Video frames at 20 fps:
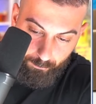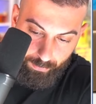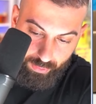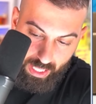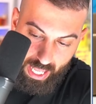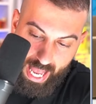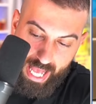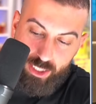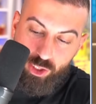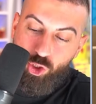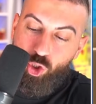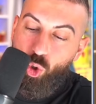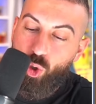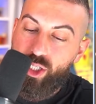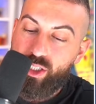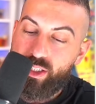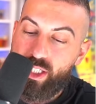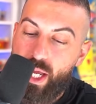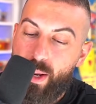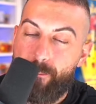
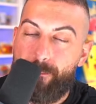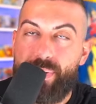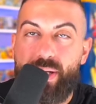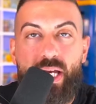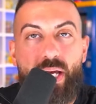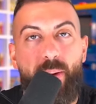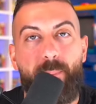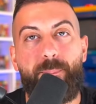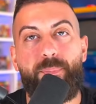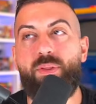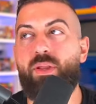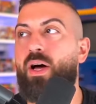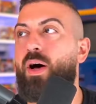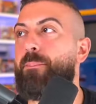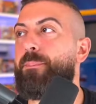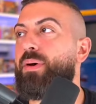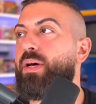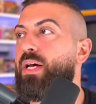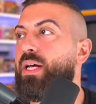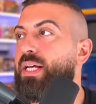Blastoise and
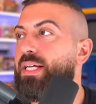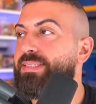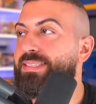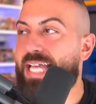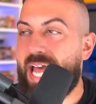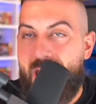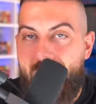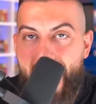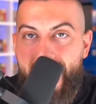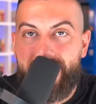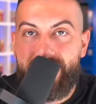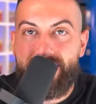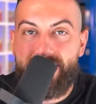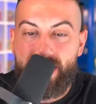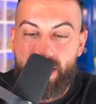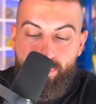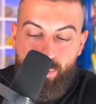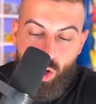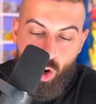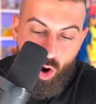Piplup tag
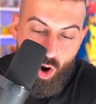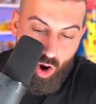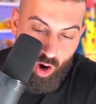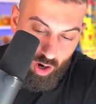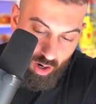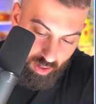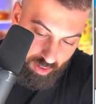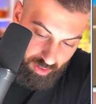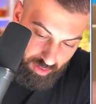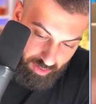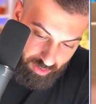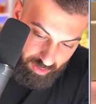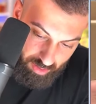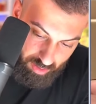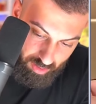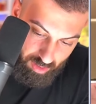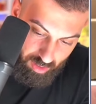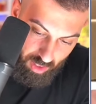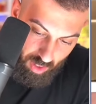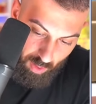team card?
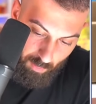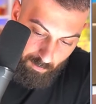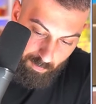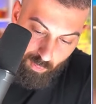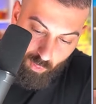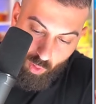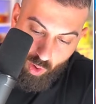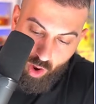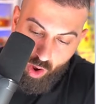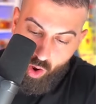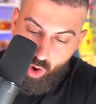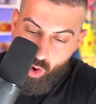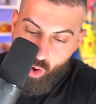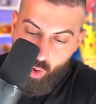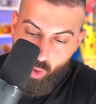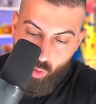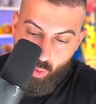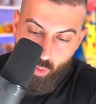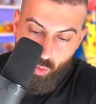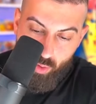
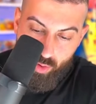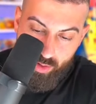Bro.